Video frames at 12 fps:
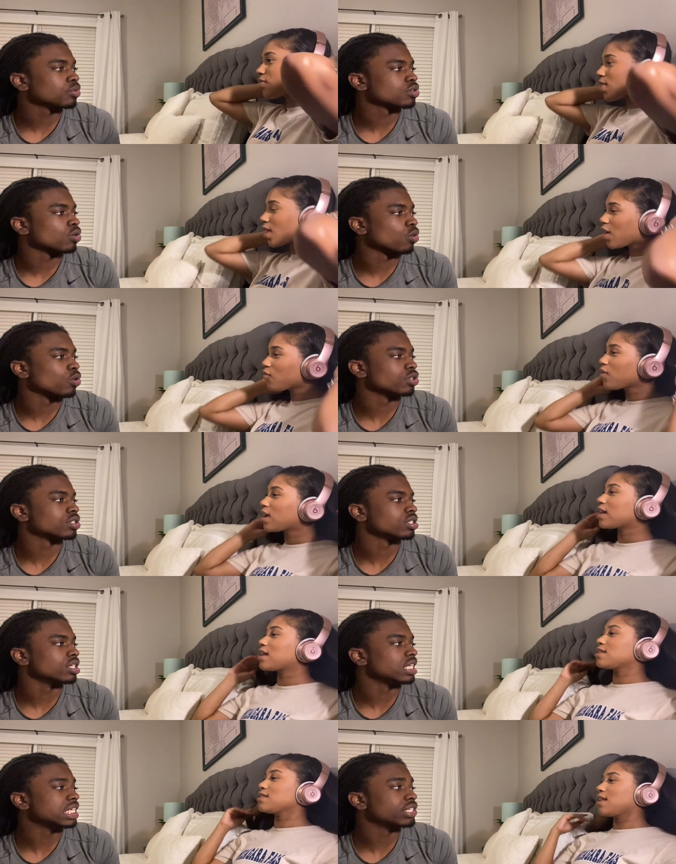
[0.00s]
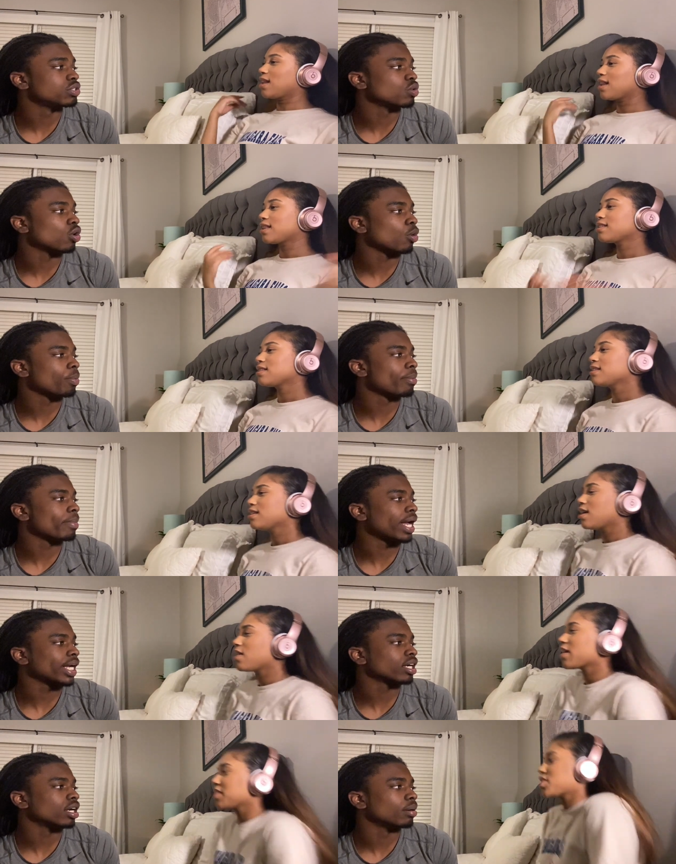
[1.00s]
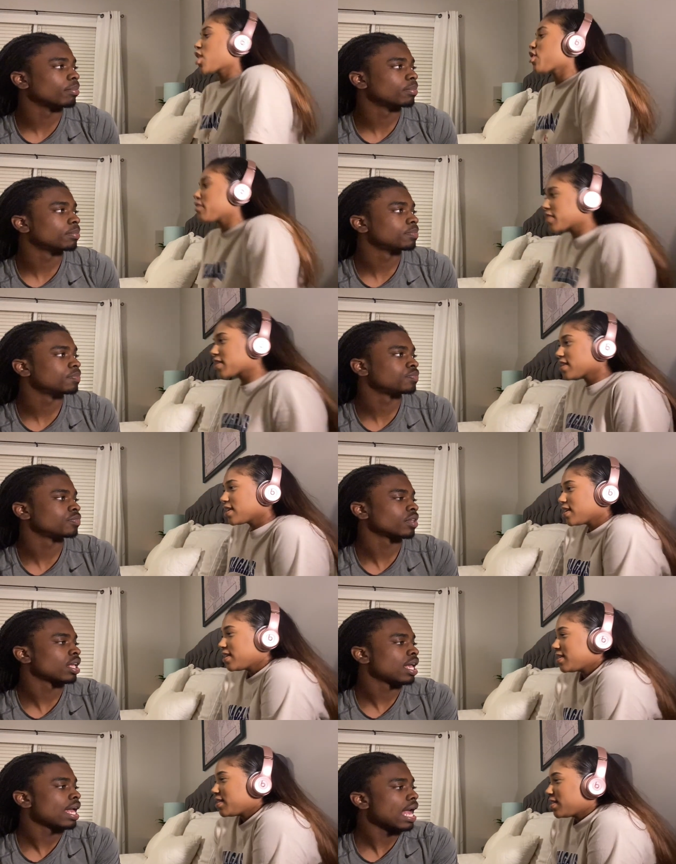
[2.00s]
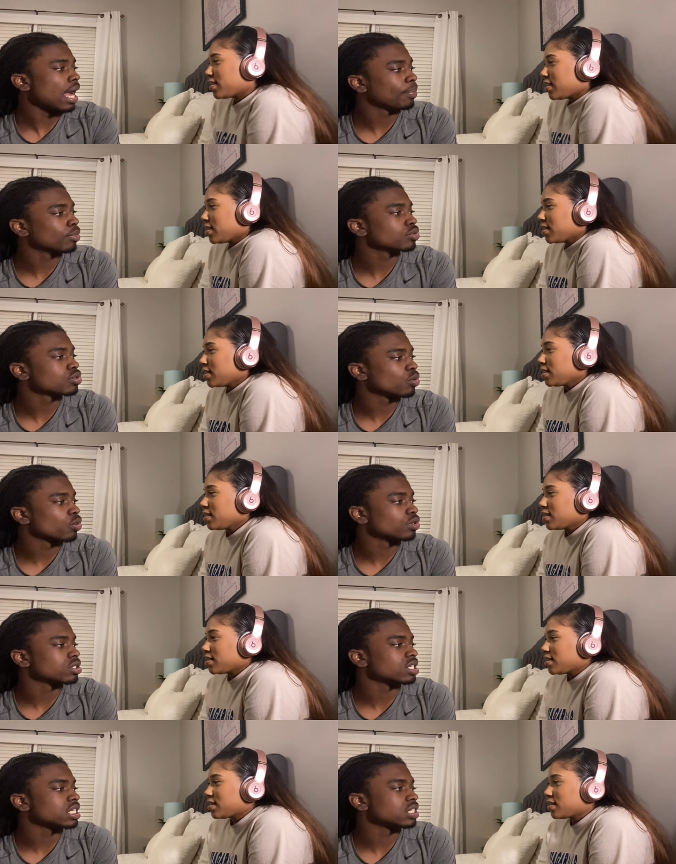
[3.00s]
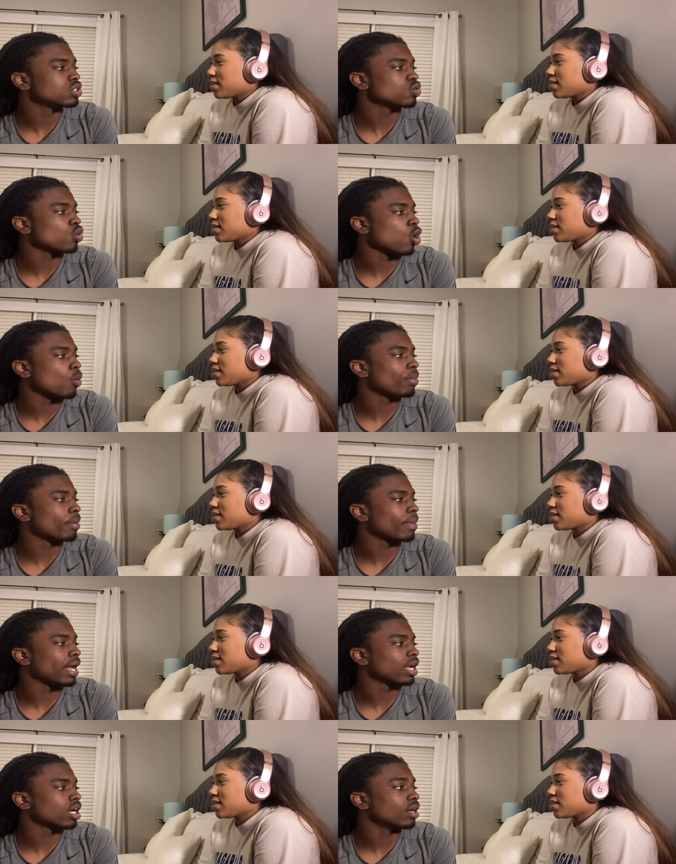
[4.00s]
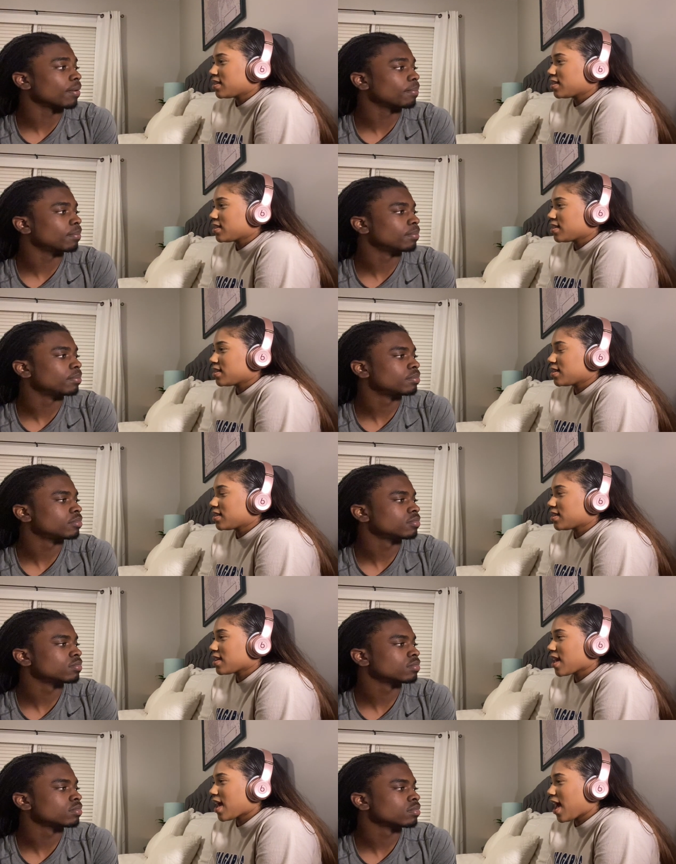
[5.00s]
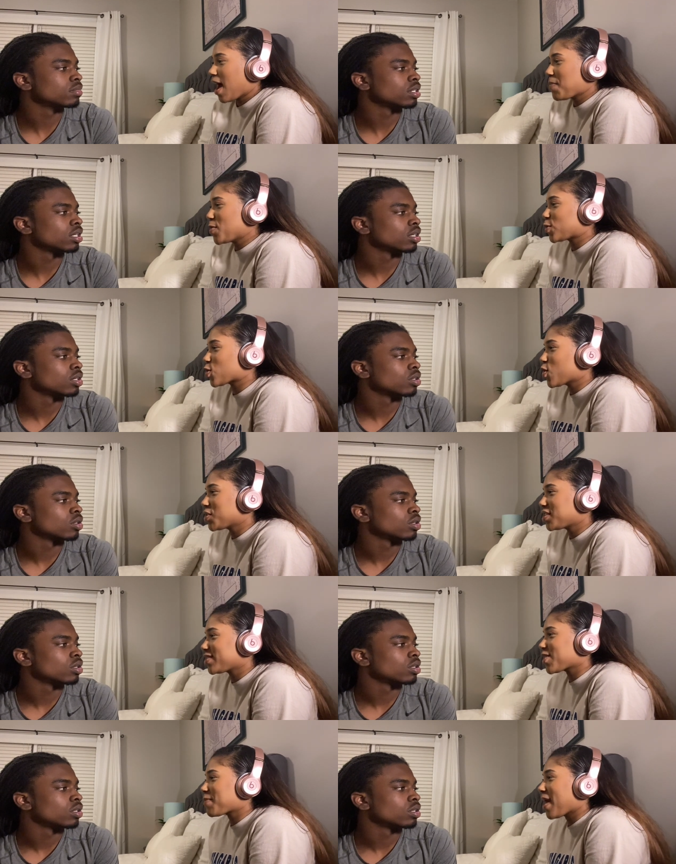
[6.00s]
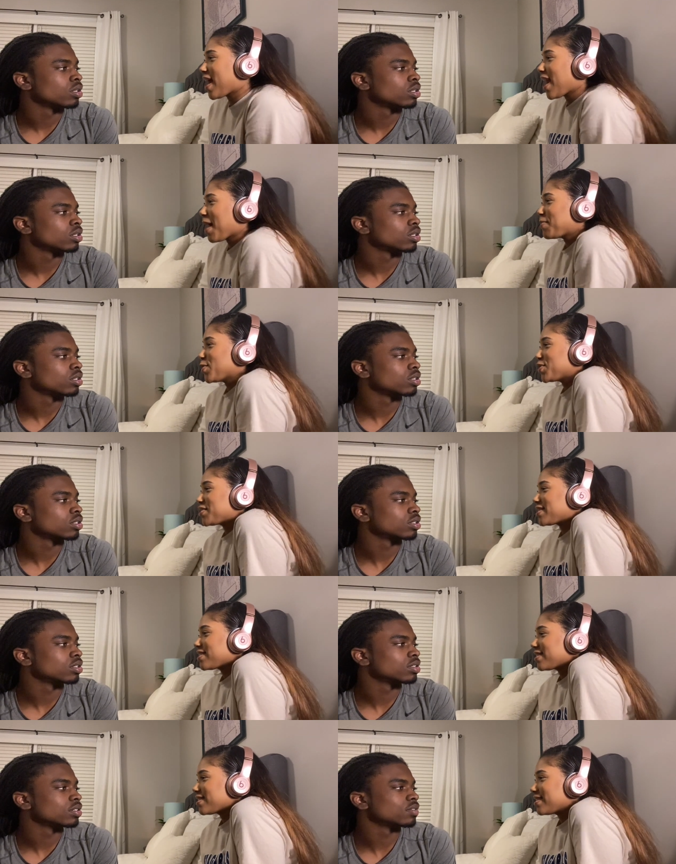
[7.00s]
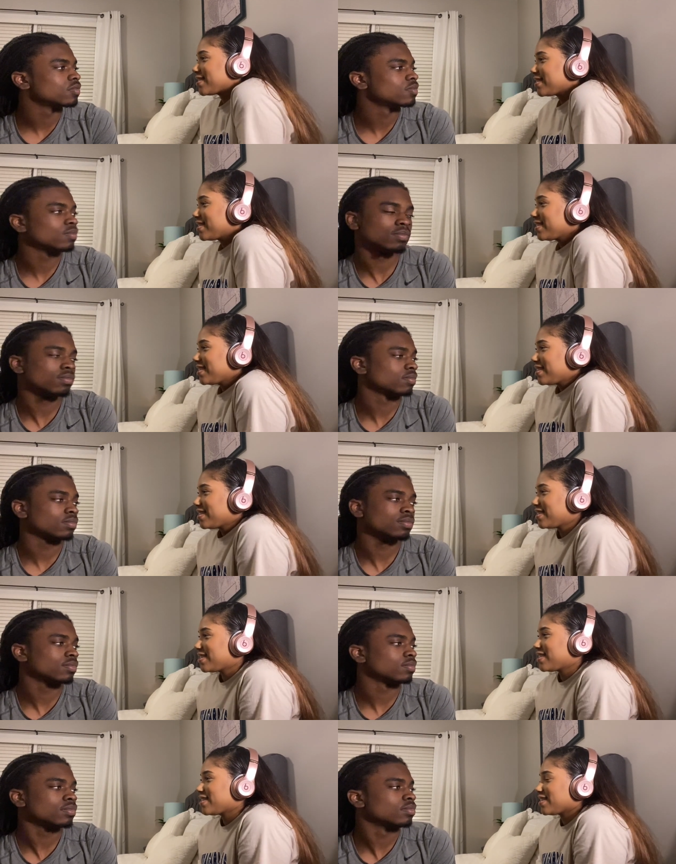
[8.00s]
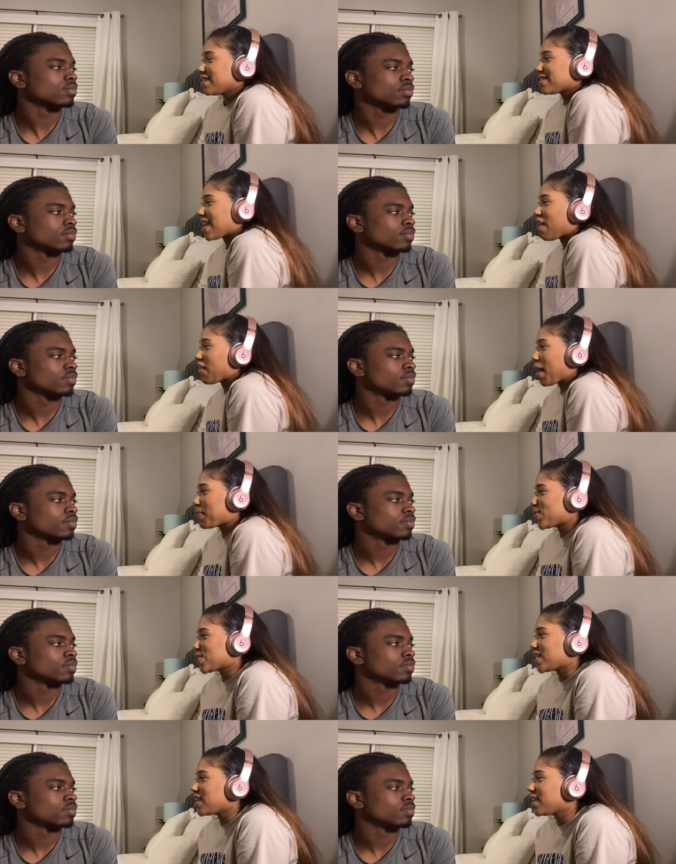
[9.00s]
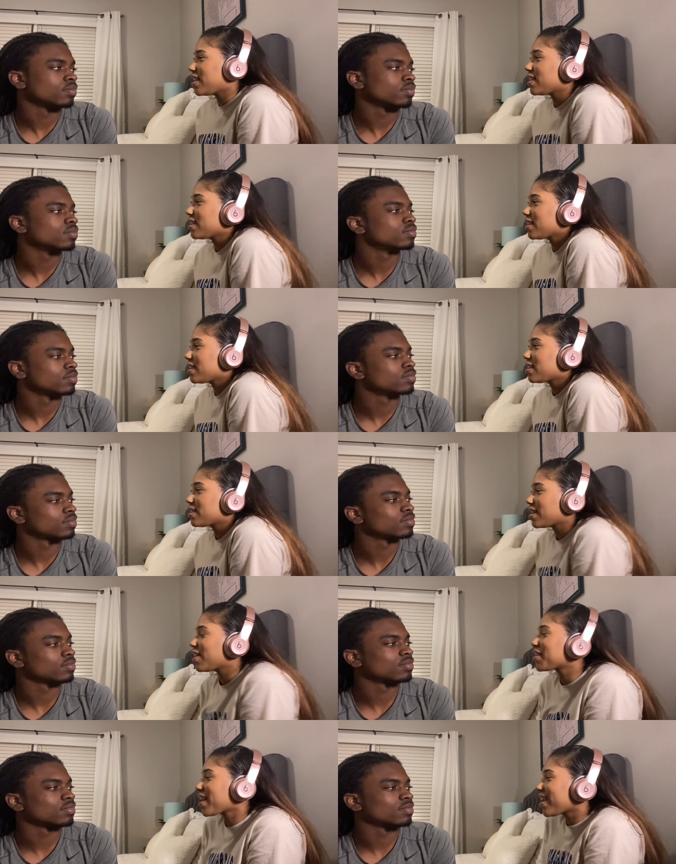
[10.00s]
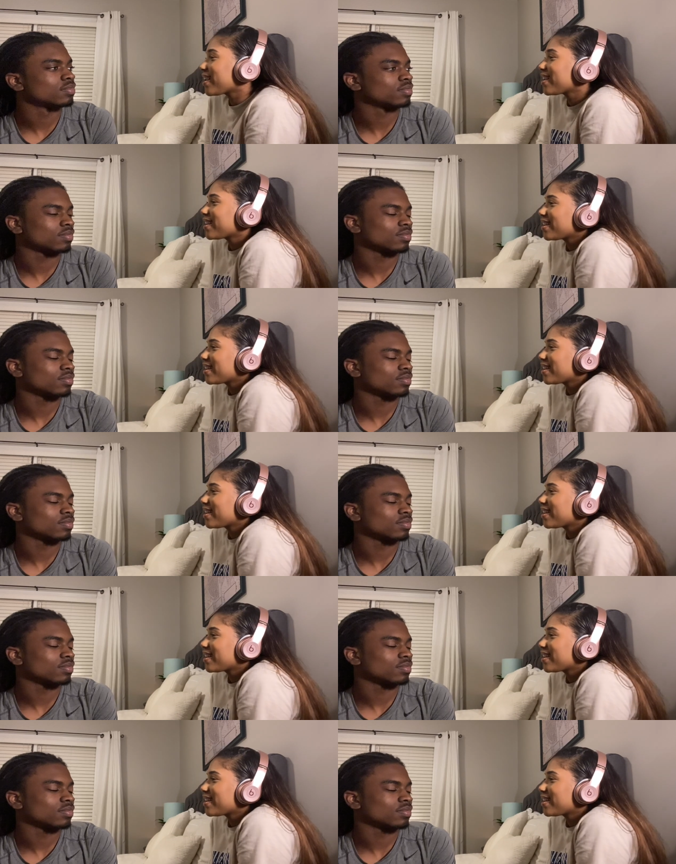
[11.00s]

Speaker 1: stores need to open back okay, up. start over. Apple stores need to open back up.
Speaker 2: Apples, oranges, or pineapples? Does it have apples in it? Okay.